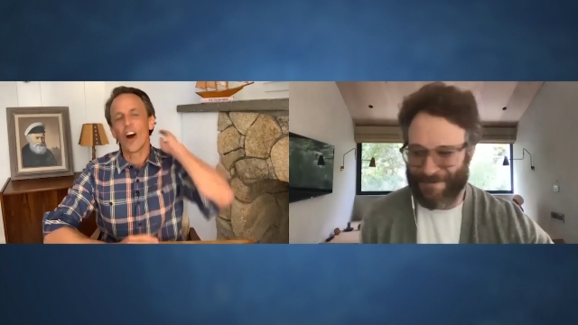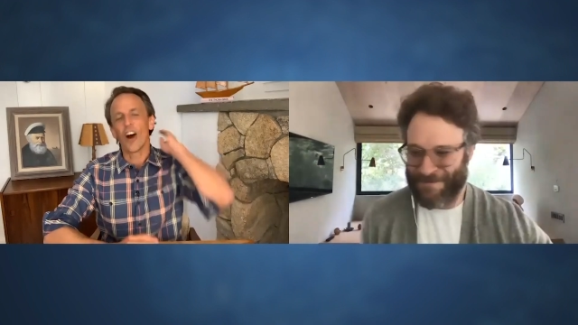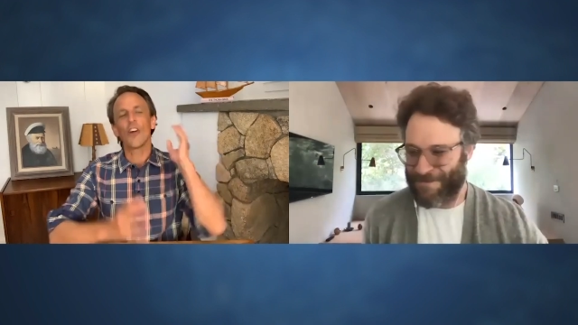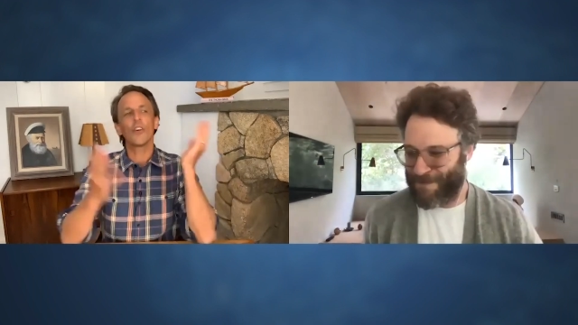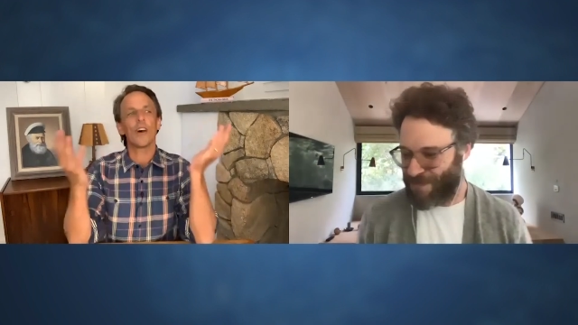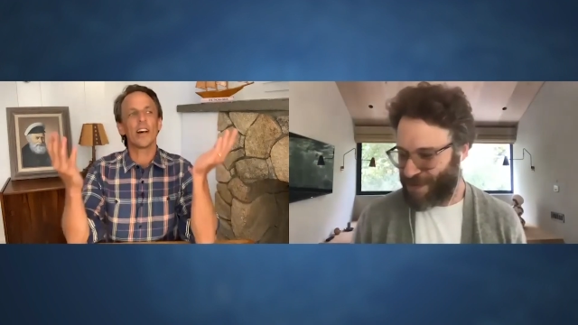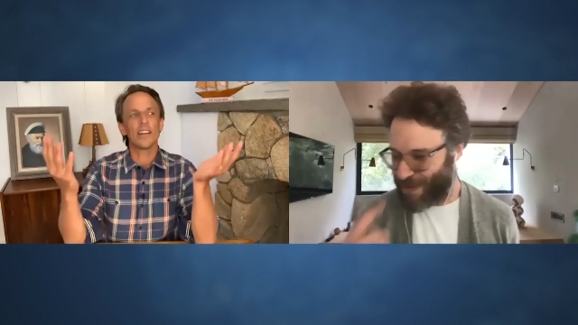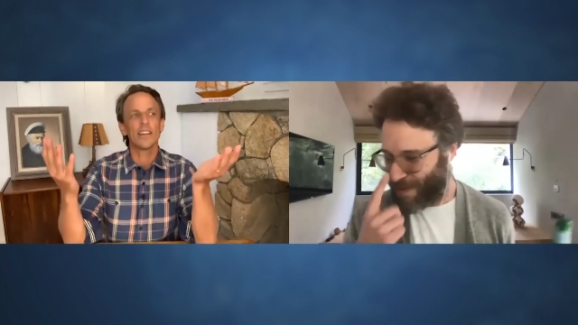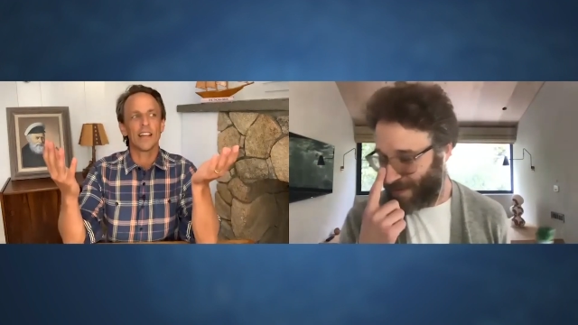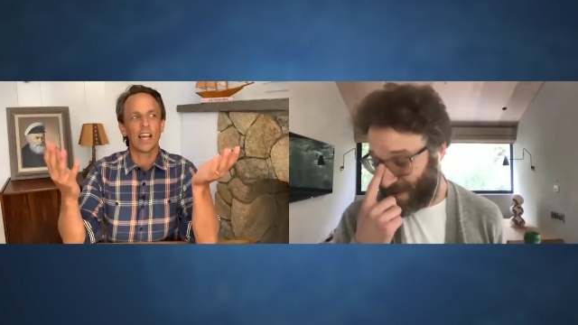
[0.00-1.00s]
Speaker 1: Although
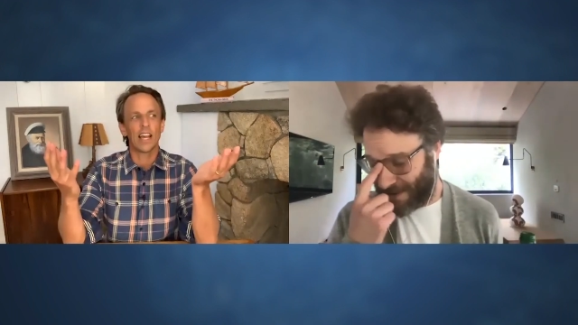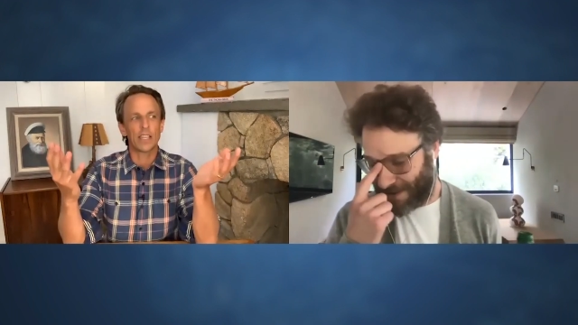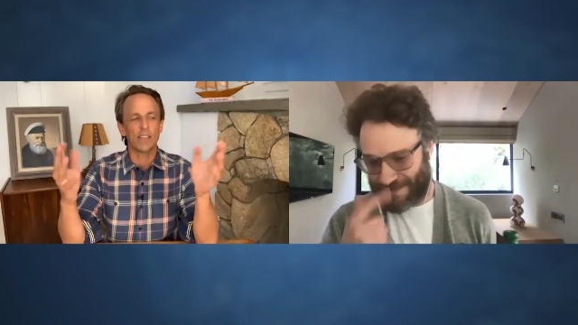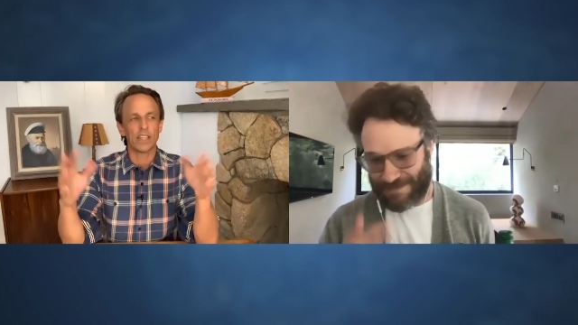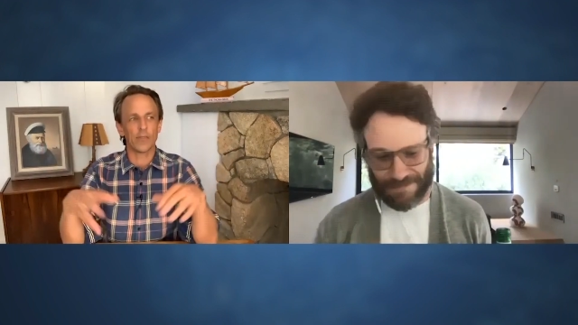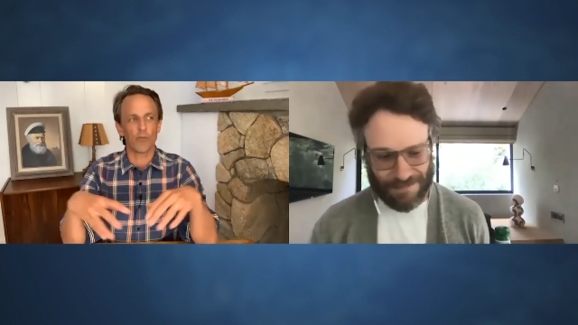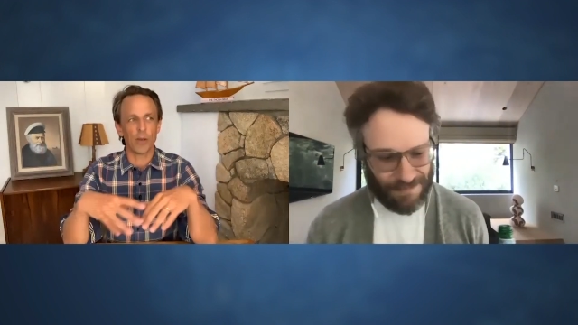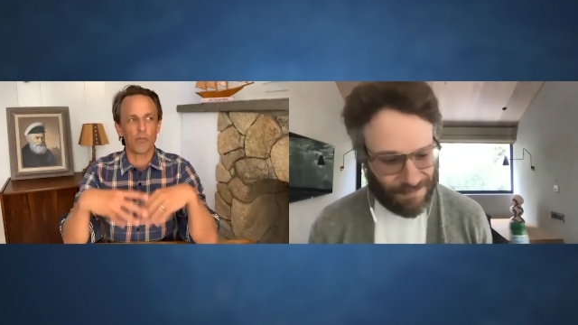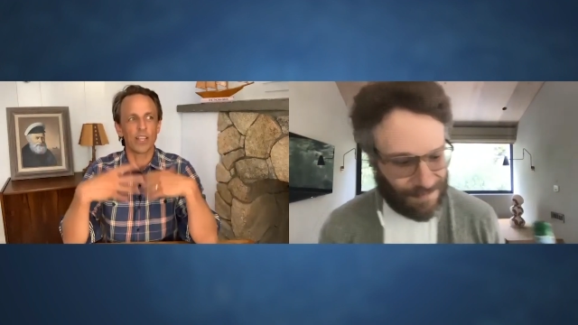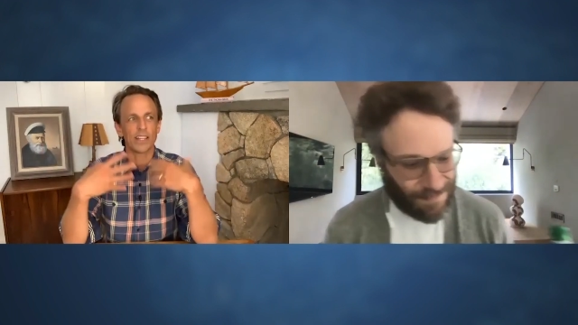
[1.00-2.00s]
uh, I think
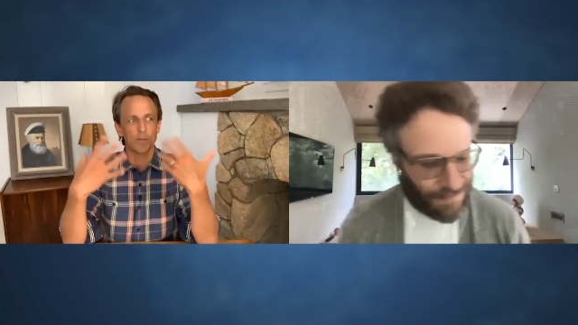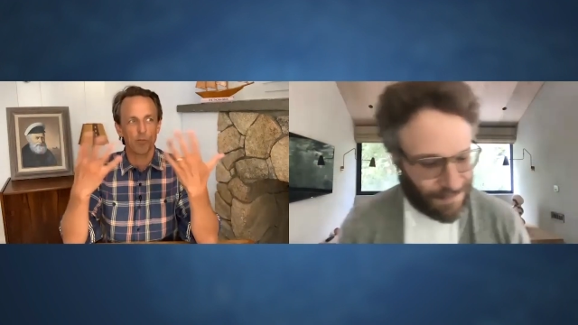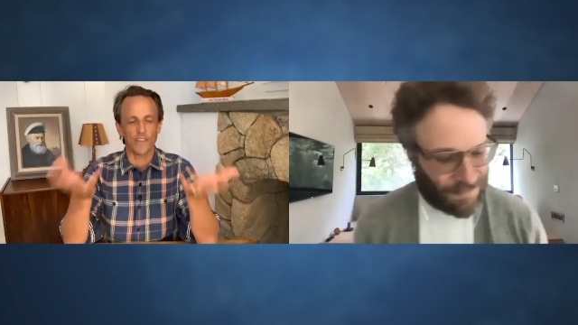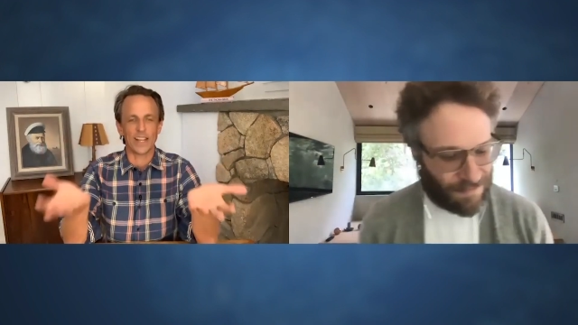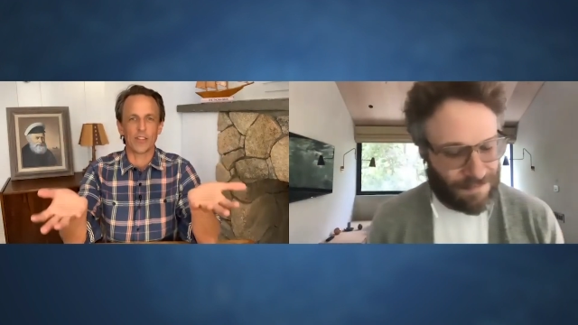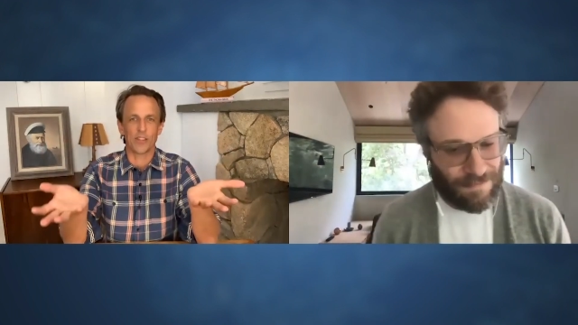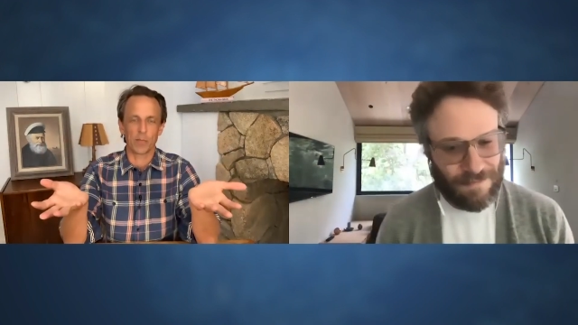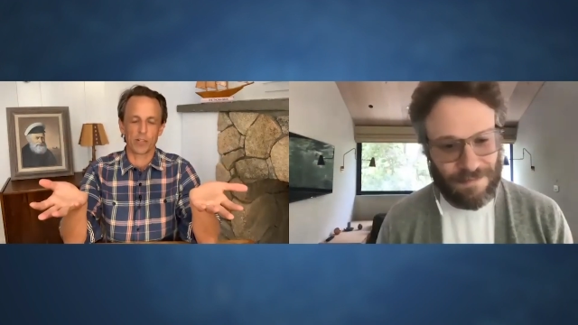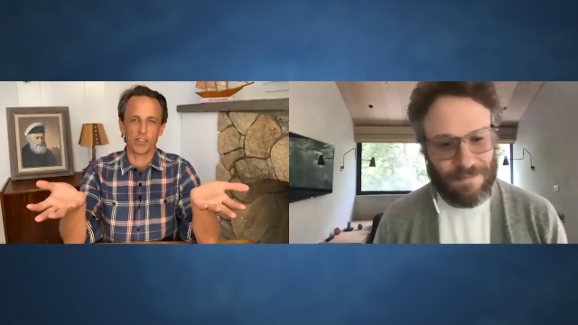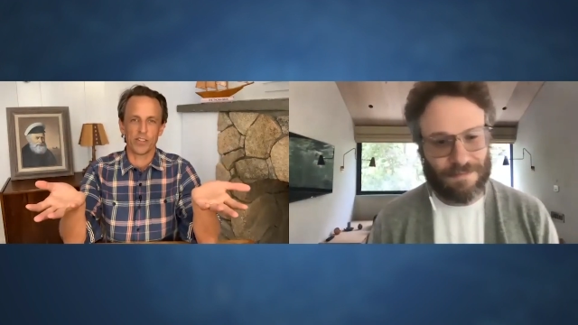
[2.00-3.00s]
I would like to provide you the
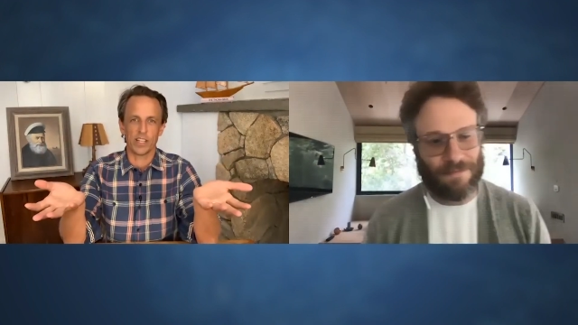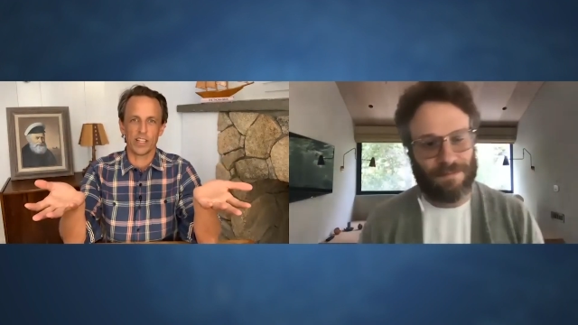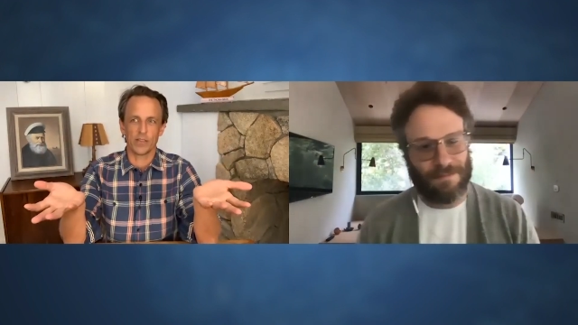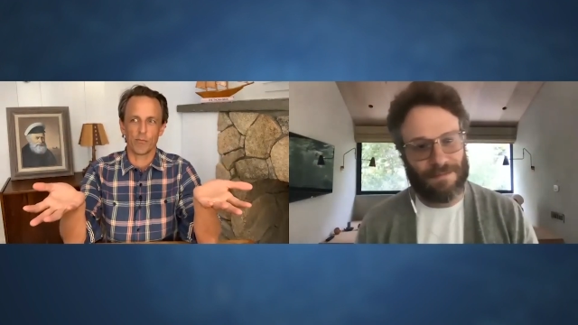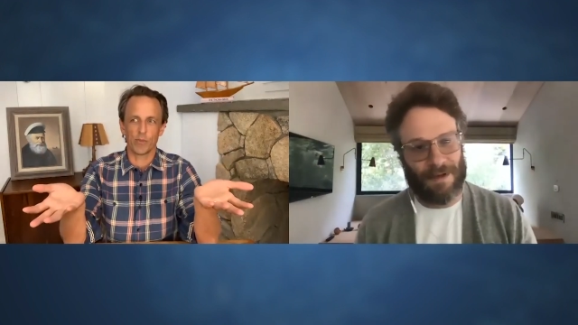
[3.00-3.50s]
opportunity,